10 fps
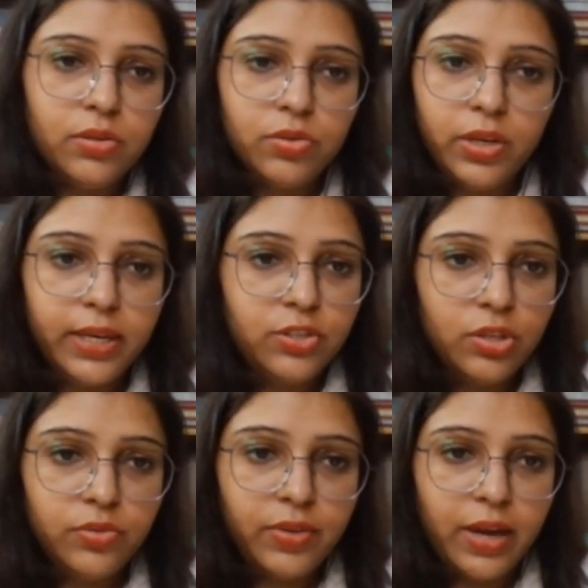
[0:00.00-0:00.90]
so it's
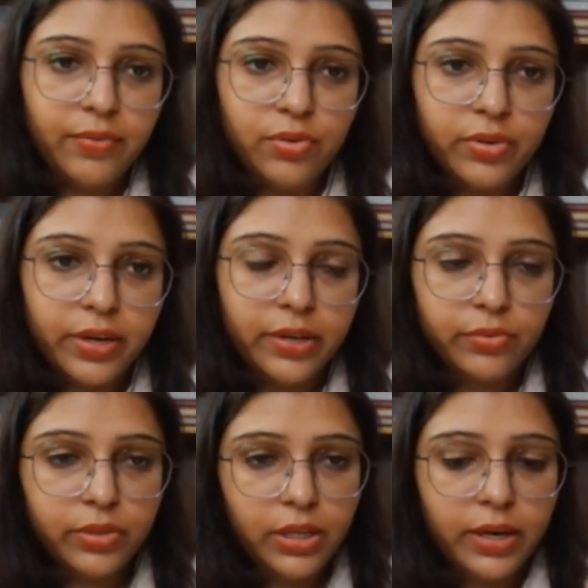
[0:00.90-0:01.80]
just we have to write
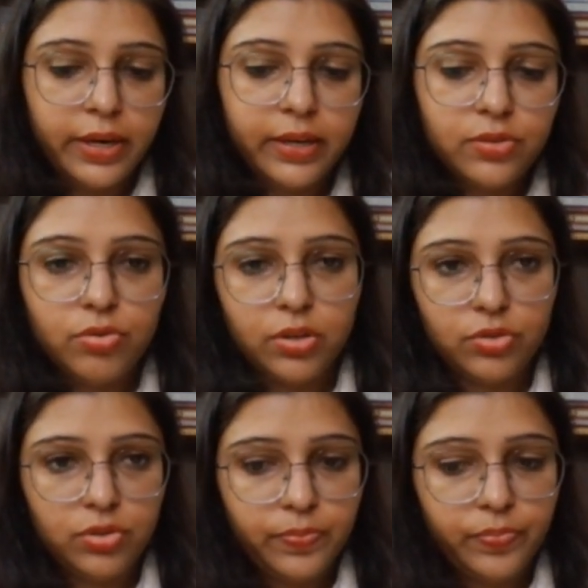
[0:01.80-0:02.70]
down the correct structure